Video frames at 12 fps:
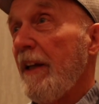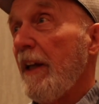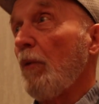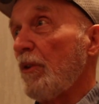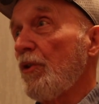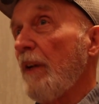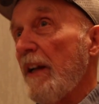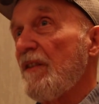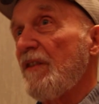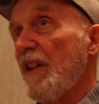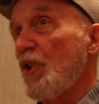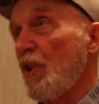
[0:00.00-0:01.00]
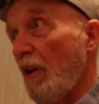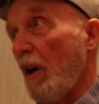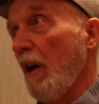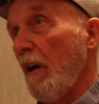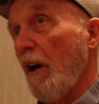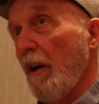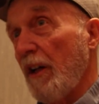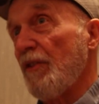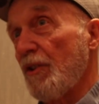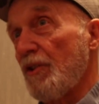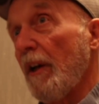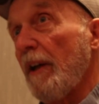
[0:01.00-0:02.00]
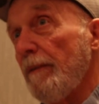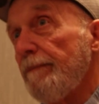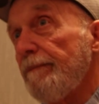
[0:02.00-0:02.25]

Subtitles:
it will transition our industry.